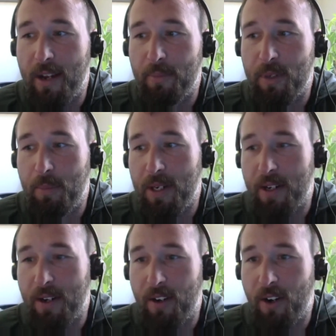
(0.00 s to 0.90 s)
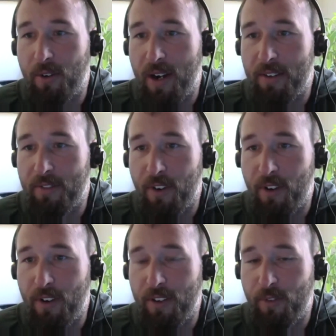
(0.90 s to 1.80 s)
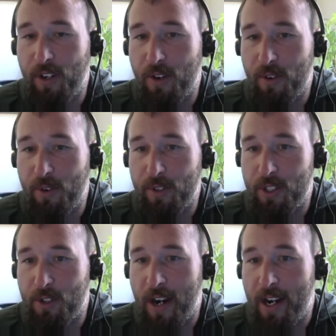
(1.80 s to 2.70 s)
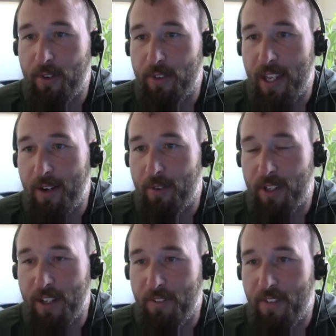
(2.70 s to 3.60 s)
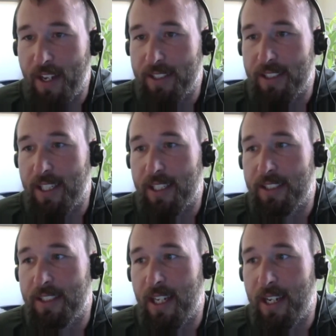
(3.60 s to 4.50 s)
depending on our rainfall. If we go into a drought, that really affects us.